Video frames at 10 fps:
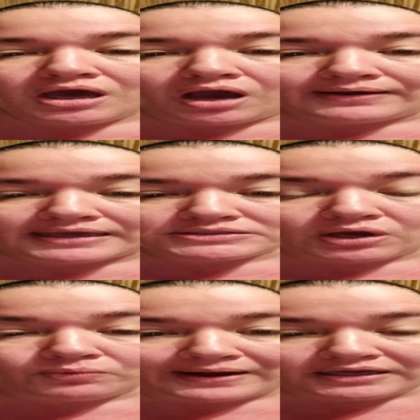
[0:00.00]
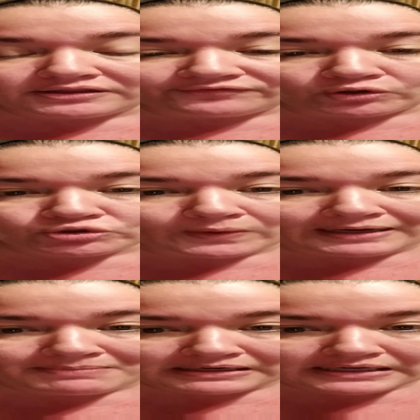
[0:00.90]
Okay, so I waited the full
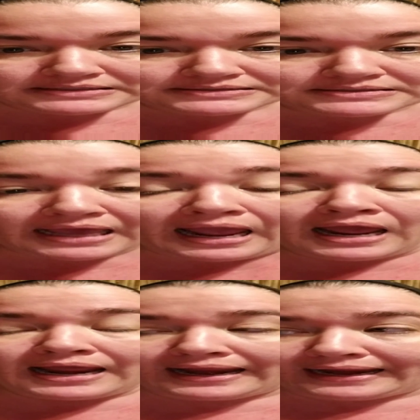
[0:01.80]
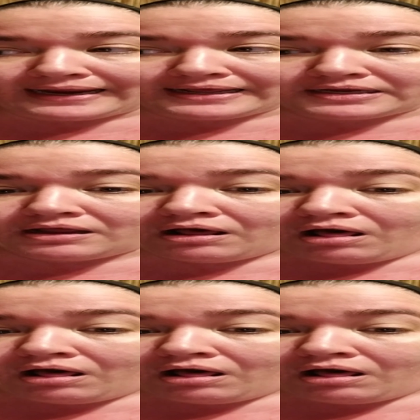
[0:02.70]
20 minutes, and